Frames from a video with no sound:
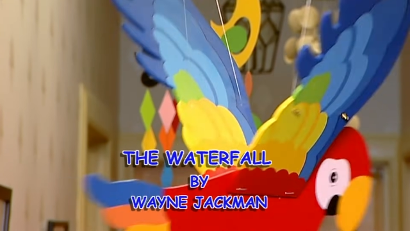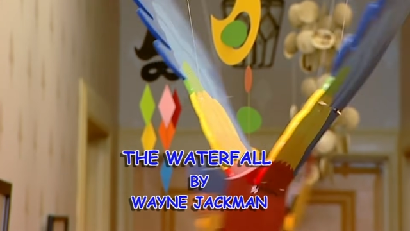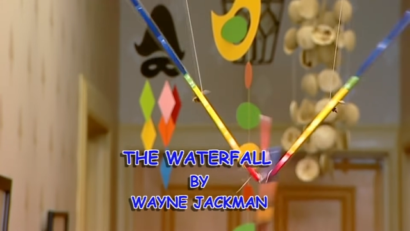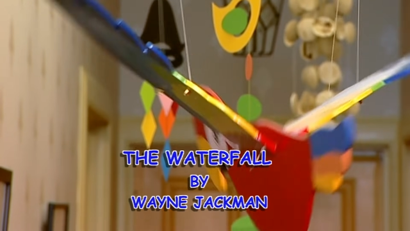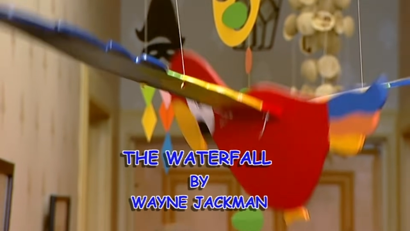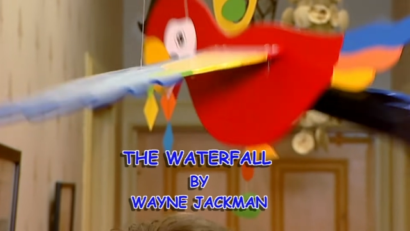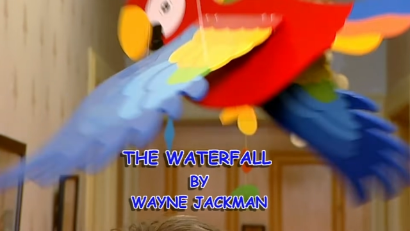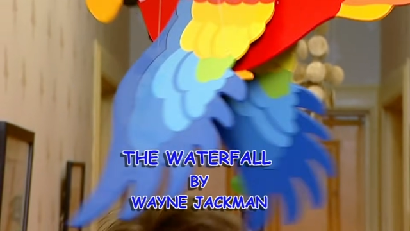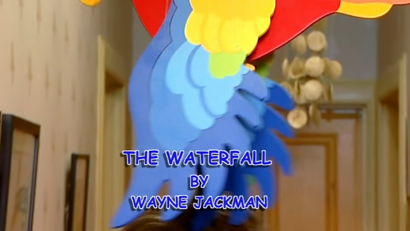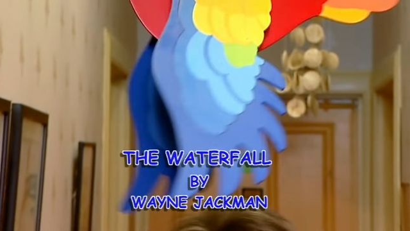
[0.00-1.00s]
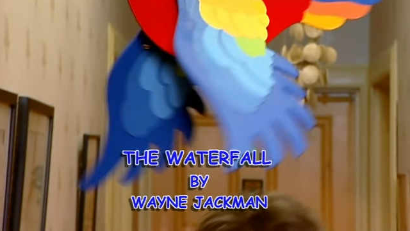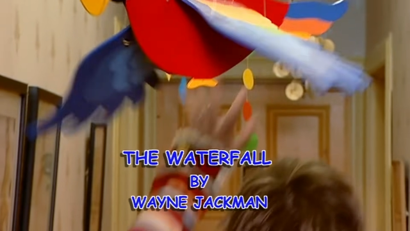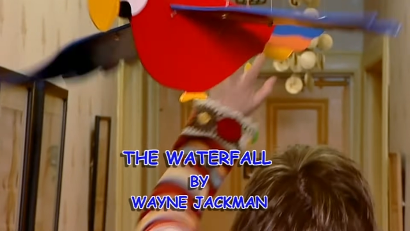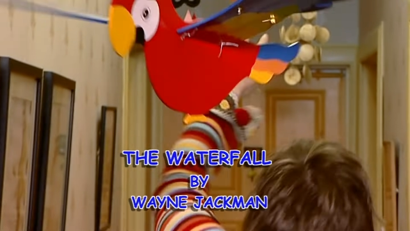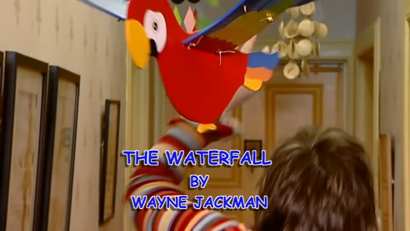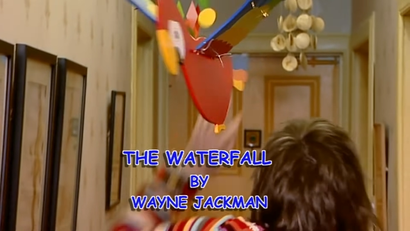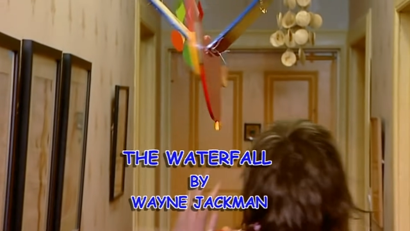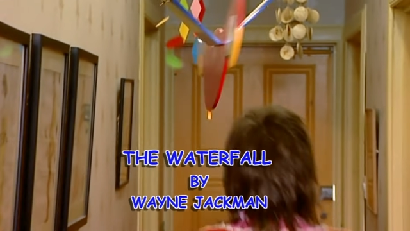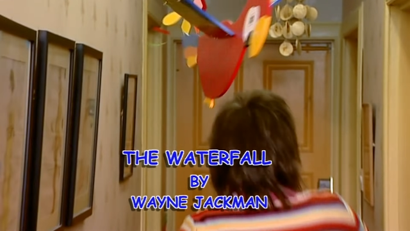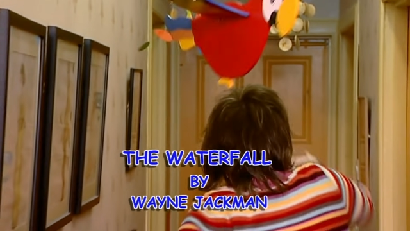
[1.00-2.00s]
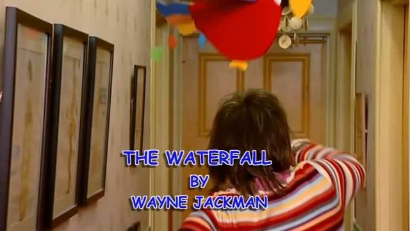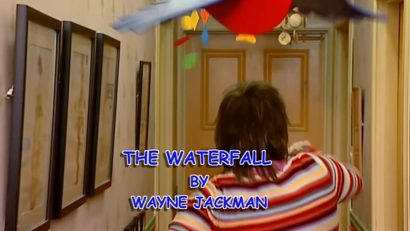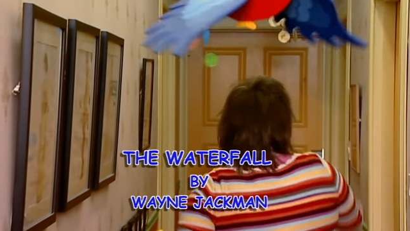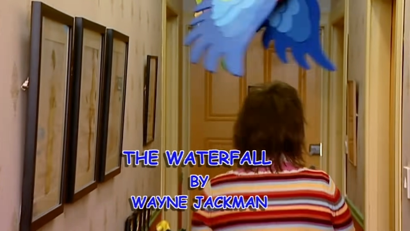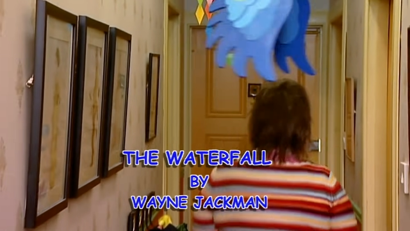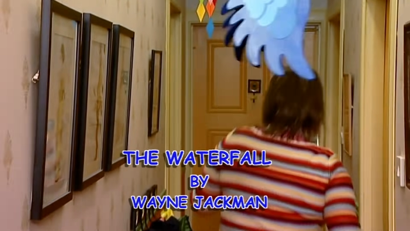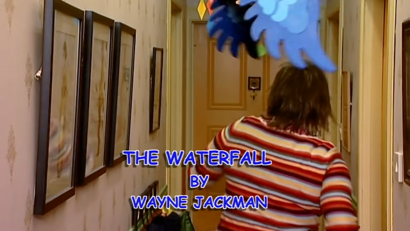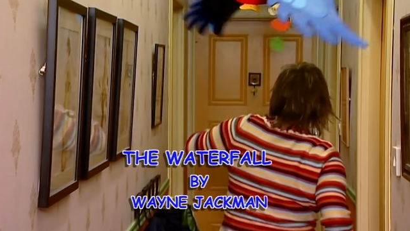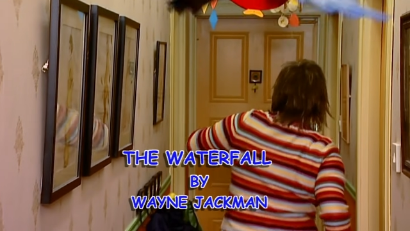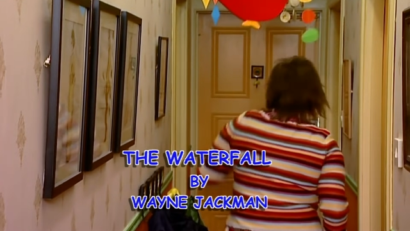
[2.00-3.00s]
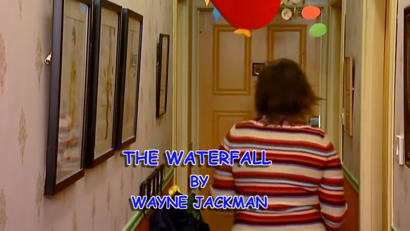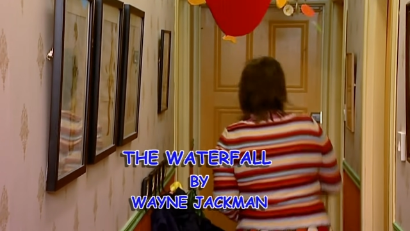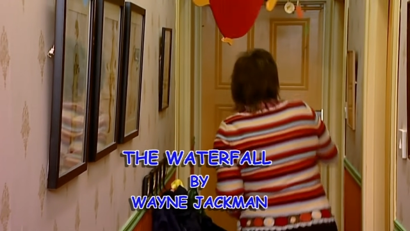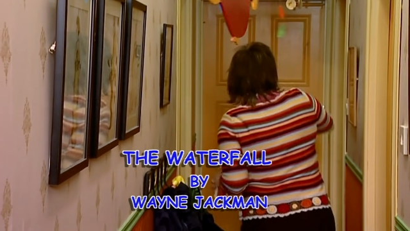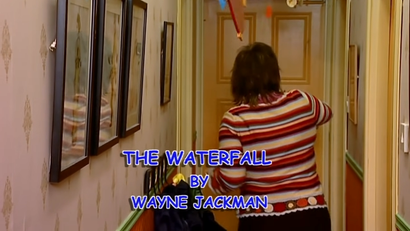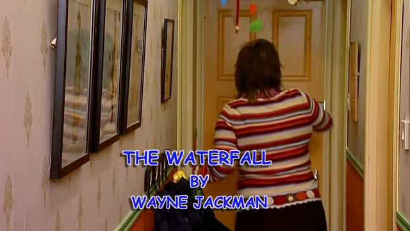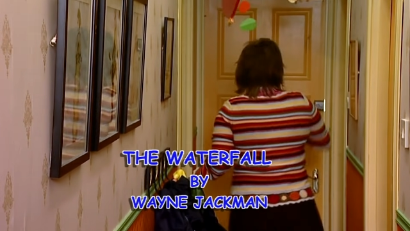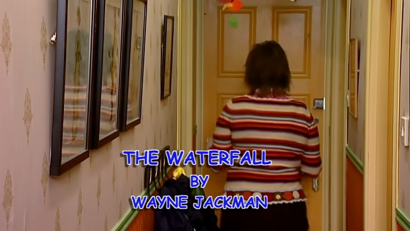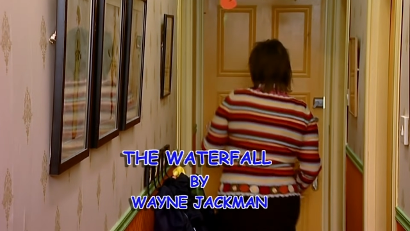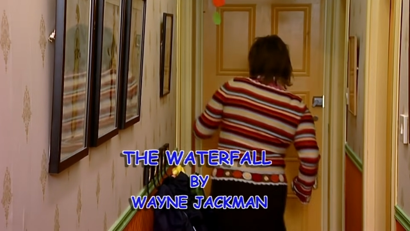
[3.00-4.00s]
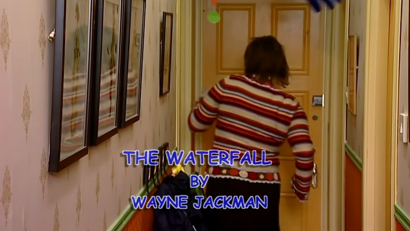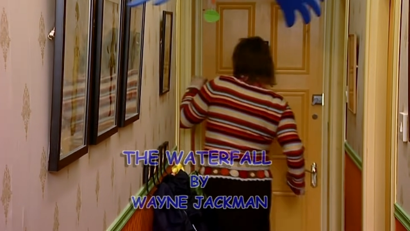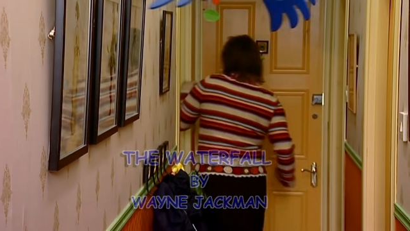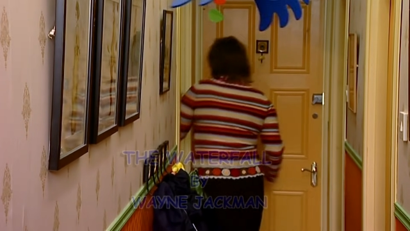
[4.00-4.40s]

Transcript: (no speaker visible)